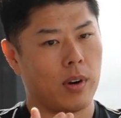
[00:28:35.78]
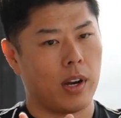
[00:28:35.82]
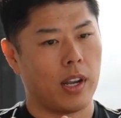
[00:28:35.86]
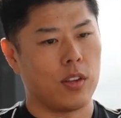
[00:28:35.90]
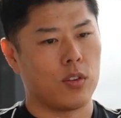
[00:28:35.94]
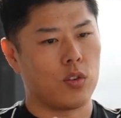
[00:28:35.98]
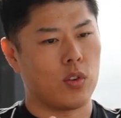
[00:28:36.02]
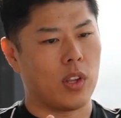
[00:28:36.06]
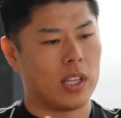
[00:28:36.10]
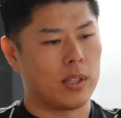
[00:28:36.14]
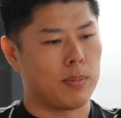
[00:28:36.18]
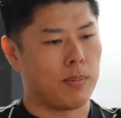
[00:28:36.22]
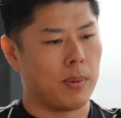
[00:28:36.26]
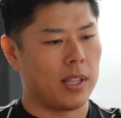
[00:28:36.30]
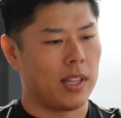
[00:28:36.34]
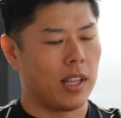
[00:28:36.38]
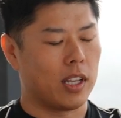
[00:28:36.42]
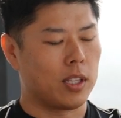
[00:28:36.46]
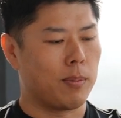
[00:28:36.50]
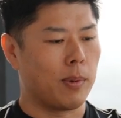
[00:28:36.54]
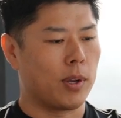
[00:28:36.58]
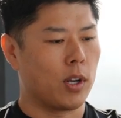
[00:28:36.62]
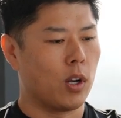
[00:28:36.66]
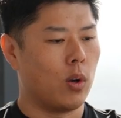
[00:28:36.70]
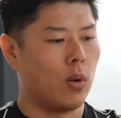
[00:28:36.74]
Right. So
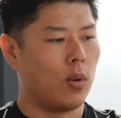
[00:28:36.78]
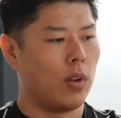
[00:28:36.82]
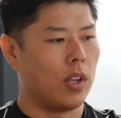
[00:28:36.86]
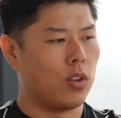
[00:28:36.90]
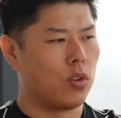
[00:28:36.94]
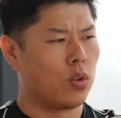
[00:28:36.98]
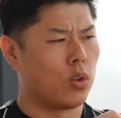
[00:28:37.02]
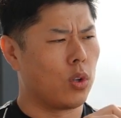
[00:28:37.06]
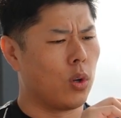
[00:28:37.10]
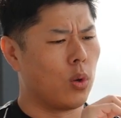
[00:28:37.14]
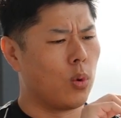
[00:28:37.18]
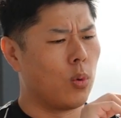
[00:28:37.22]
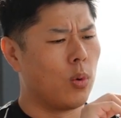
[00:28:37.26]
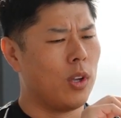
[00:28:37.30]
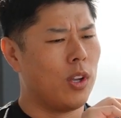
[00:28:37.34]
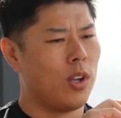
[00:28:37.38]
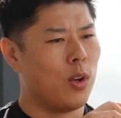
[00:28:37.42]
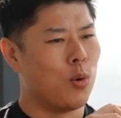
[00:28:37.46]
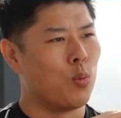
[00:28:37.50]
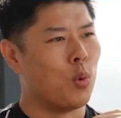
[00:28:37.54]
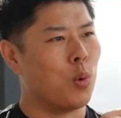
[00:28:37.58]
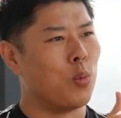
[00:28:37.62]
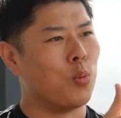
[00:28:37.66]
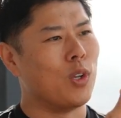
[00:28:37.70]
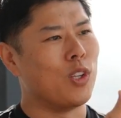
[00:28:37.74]
that's my goal. And so
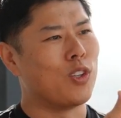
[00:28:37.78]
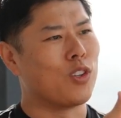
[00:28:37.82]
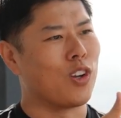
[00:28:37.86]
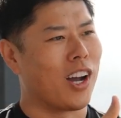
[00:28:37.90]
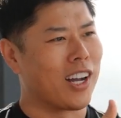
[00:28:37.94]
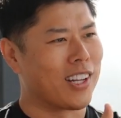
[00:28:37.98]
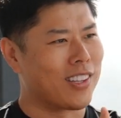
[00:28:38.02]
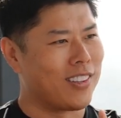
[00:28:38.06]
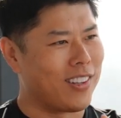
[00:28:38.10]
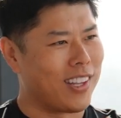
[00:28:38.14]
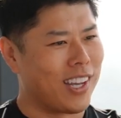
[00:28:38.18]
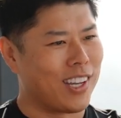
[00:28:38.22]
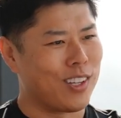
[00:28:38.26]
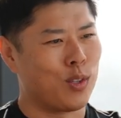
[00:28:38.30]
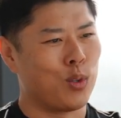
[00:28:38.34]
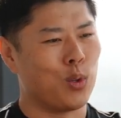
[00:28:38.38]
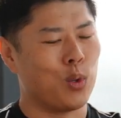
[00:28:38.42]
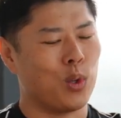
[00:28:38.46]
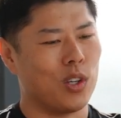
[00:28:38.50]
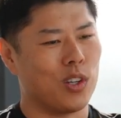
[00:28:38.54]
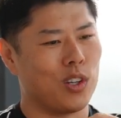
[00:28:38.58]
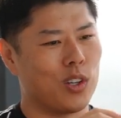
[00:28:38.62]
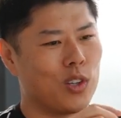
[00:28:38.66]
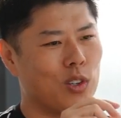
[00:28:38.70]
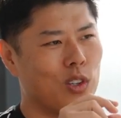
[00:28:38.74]
when we talked in the last 2
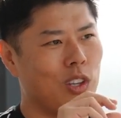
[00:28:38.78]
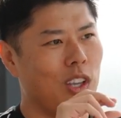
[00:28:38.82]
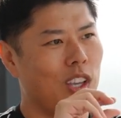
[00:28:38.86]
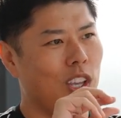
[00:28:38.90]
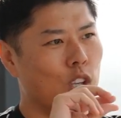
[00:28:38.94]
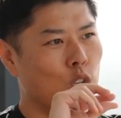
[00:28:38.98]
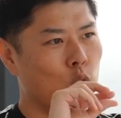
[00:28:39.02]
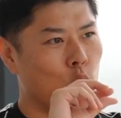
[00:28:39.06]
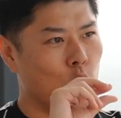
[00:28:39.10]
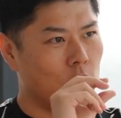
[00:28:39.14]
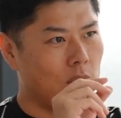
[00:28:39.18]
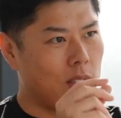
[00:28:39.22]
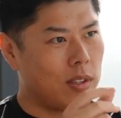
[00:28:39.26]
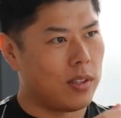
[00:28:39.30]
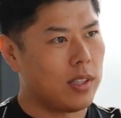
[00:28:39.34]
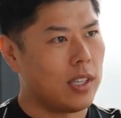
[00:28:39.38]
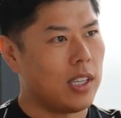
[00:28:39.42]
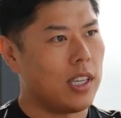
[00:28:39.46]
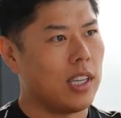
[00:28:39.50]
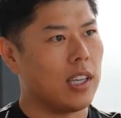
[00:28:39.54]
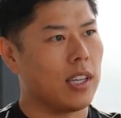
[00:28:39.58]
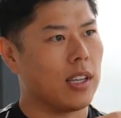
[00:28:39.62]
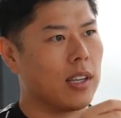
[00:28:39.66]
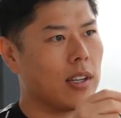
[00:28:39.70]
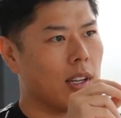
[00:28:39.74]
years, you're
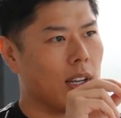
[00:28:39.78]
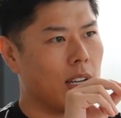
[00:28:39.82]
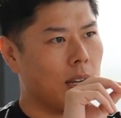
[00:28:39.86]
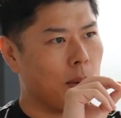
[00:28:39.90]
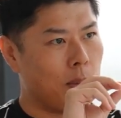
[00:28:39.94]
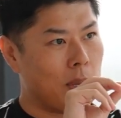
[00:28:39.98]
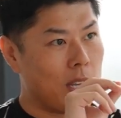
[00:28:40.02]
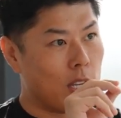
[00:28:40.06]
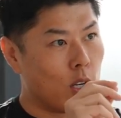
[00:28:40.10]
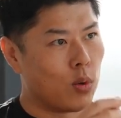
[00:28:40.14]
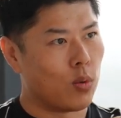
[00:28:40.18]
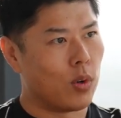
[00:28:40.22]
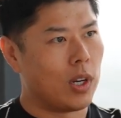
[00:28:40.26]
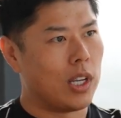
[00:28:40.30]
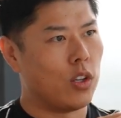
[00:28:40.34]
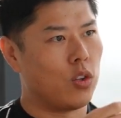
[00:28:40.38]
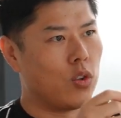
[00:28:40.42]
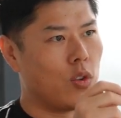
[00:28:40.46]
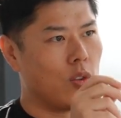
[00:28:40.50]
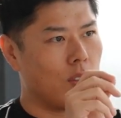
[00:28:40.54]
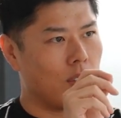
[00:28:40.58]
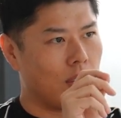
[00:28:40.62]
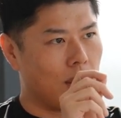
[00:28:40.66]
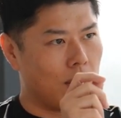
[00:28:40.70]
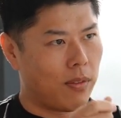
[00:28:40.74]
seeing
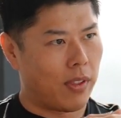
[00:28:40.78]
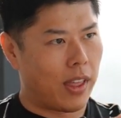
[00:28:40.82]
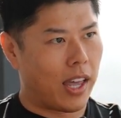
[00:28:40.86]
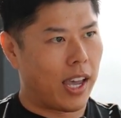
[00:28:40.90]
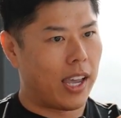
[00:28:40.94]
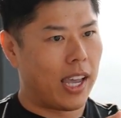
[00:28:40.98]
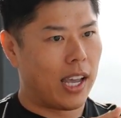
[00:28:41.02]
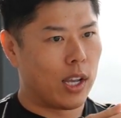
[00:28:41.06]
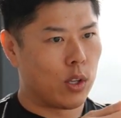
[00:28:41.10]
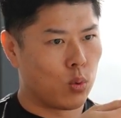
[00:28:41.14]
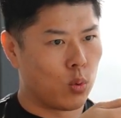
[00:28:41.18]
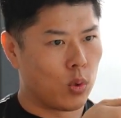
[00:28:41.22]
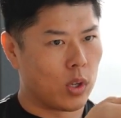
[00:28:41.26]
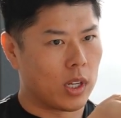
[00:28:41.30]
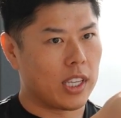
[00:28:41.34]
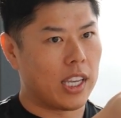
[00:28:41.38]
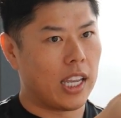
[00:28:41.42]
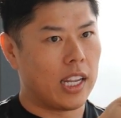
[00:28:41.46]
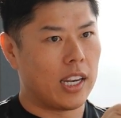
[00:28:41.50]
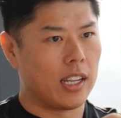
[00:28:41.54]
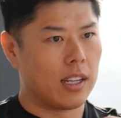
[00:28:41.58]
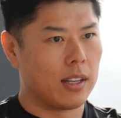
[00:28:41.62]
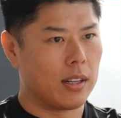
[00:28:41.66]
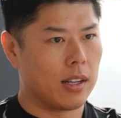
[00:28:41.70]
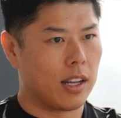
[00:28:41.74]
iterations of that as we're
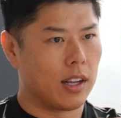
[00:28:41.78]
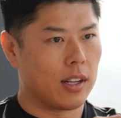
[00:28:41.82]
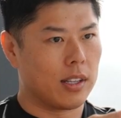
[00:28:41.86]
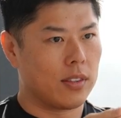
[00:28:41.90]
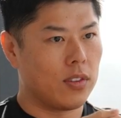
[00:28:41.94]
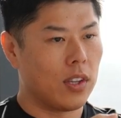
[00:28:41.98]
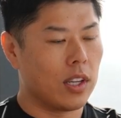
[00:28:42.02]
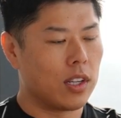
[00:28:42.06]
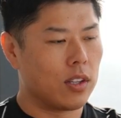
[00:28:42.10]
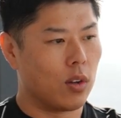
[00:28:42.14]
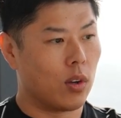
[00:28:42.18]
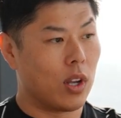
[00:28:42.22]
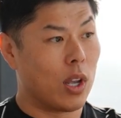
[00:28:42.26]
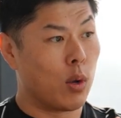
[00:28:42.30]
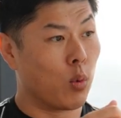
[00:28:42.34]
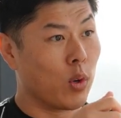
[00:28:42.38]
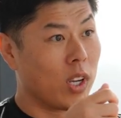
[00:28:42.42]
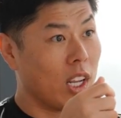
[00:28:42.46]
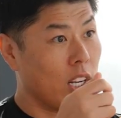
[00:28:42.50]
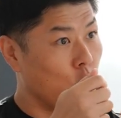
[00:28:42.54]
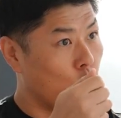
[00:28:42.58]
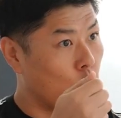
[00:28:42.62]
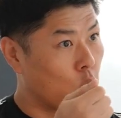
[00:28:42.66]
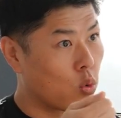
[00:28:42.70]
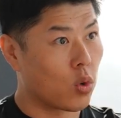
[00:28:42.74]
getting a signal, and we're
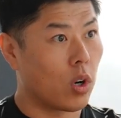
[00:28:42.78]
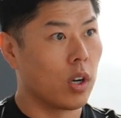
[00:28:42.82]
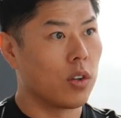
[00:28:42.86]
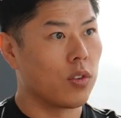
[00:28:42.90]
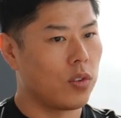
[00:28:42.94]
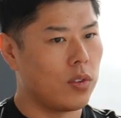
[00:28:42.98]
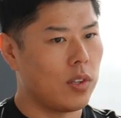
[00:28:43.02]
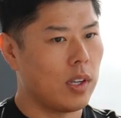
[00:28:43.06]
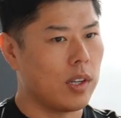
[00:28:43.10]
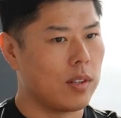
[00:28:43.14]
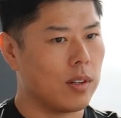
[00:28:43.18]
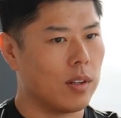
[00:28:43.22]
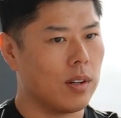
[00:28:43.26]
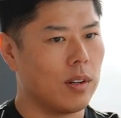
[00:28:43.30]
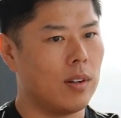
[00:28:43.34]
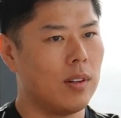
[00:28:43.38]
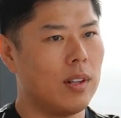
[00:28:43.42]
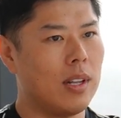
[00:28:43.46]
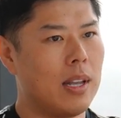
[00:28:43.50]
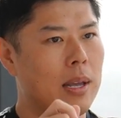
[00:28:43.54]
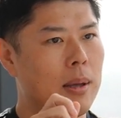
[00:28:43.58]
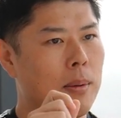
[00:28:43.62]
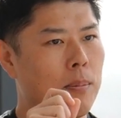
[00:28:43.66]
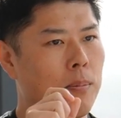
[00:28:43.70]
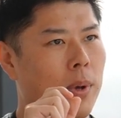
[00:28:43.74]
getting strong signal.
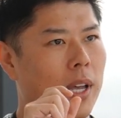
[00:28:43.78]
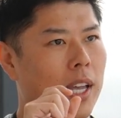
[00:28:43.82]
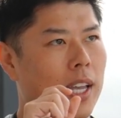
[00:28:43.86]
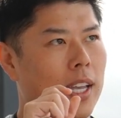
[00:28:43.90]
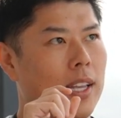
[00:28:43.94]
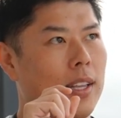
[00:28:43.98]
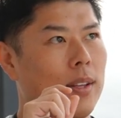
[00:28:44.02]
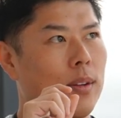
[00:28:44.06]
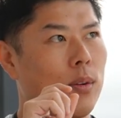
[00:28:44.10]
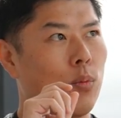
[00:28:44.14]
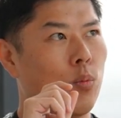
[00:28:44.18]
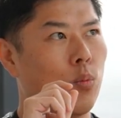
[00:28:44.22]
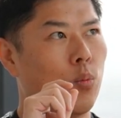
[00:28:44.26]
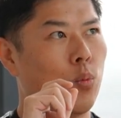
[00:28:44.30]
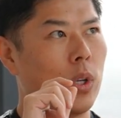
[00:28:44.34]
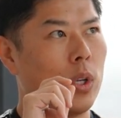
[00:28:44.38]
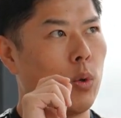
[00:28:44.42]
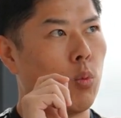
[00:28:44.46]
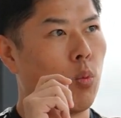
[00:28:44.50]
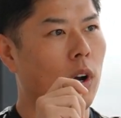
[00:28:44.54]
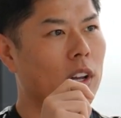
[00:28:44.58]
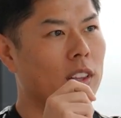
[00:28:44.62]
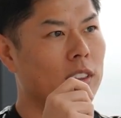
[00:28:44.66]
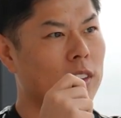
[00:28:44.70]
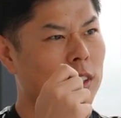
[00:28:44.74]
But we
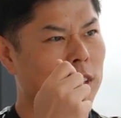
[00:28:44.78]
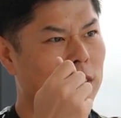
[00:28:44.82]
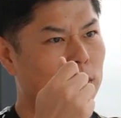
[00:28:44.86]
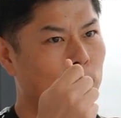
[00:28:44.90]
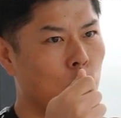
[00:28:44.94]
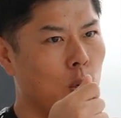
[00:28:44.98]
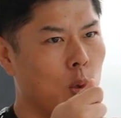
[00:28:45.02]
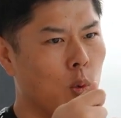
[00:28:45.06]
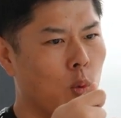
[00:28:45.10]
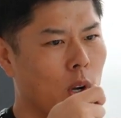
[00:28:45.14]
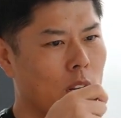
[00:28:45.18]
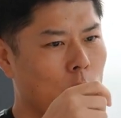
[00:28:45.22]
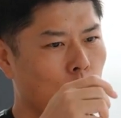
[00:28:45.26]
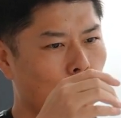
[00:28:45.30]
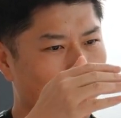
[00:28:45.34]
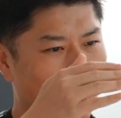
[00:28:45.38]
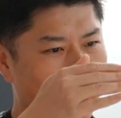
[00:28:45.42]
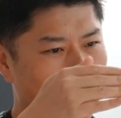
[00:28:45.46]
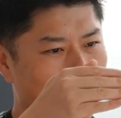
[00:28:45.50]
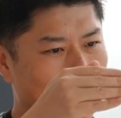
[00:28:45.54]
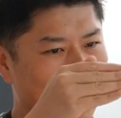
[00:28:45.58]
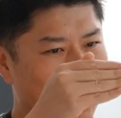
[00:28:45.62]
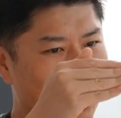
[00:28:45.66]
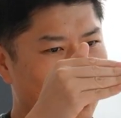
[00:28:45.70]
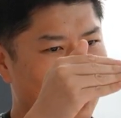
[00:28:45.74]
want this. We want to
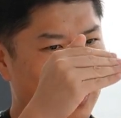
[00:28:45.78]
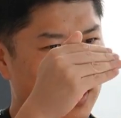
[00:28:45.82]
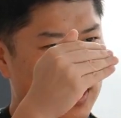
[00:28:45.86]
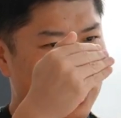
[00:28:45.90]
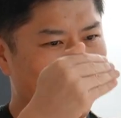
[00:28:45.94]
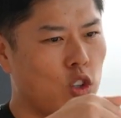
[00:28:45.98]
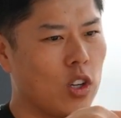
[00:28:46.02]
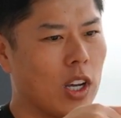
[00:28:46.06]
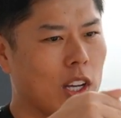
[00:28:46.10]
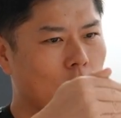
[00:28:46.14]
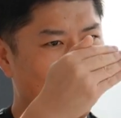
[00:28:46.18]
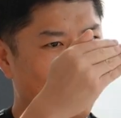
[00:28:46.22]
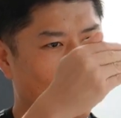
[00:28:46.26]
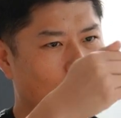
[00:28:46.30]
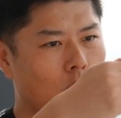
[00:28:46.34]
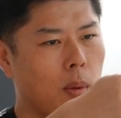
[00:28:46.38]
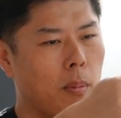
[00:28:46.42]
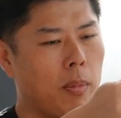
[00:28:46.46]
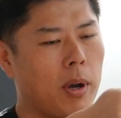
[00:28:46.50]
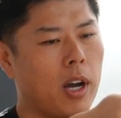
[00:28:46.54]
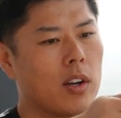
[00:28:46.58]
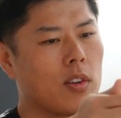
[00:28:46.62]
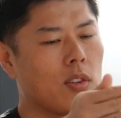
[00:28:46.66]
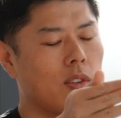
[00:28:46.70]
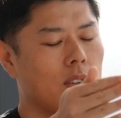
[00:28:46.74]
make sure it checks all the
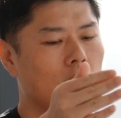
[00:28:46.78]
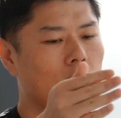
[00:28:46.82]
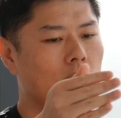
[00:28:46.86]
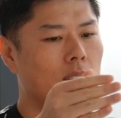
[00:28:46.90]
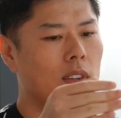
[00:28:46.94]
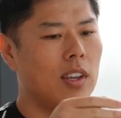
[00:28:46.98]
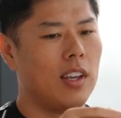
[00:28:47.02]
boxes.